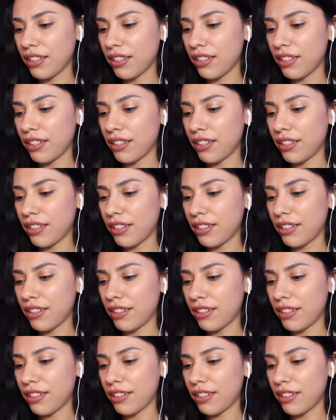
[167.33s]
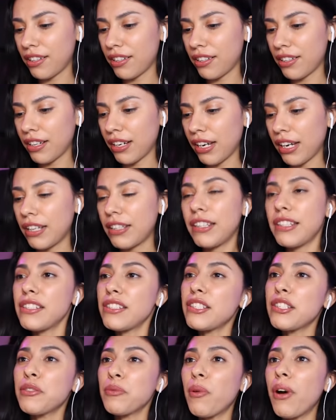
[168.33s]
Lord have
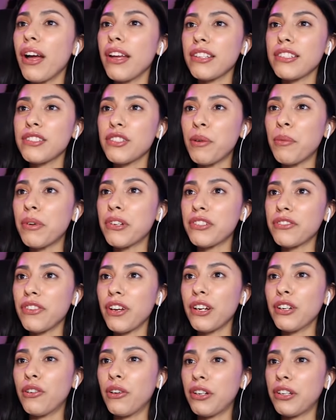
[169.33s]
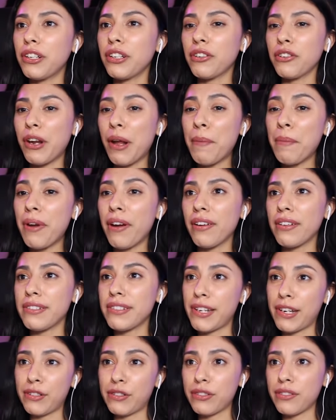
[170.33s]
mercy. This is why it's so much fun going to your grandparents'
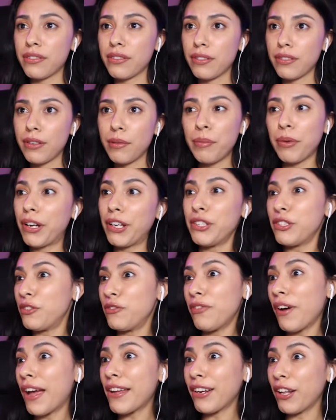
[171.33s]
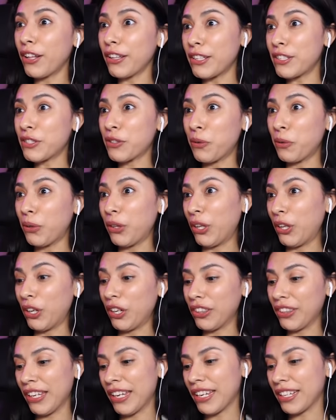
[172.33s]
house. Oh, they made a glass. Because you find all these cool little
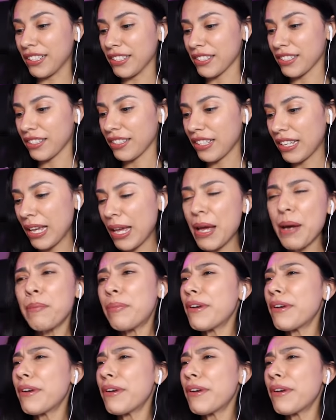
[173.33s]
things. okay.